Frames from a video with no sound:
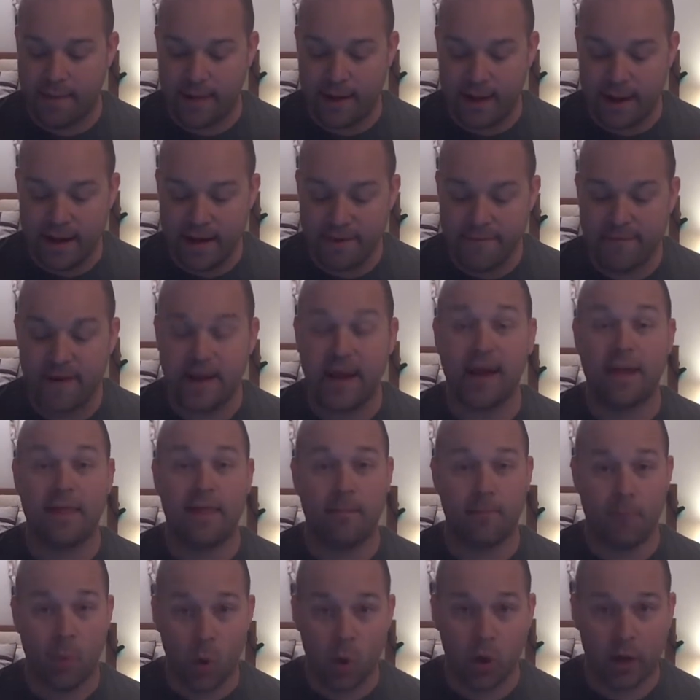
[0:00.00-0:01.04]
the evening and
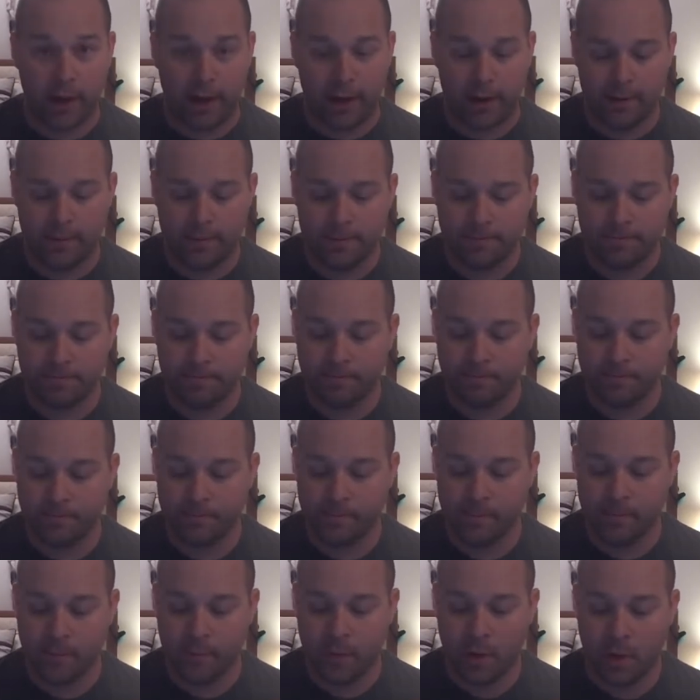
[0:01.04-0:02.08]
the morning
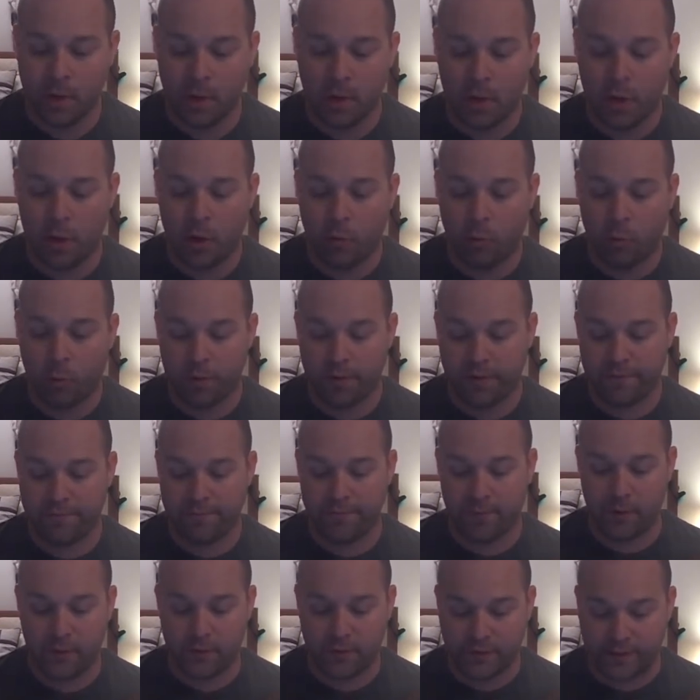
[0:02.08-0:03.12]
were the
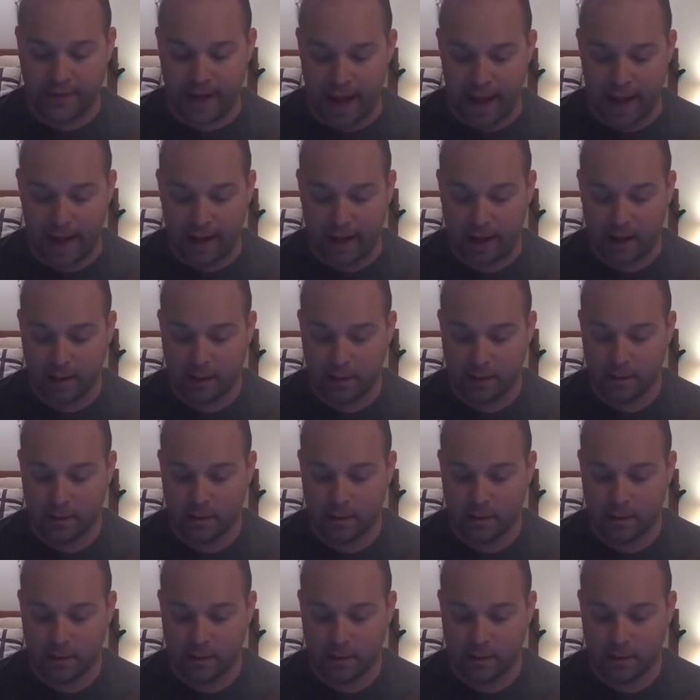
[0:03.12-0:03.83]
first day.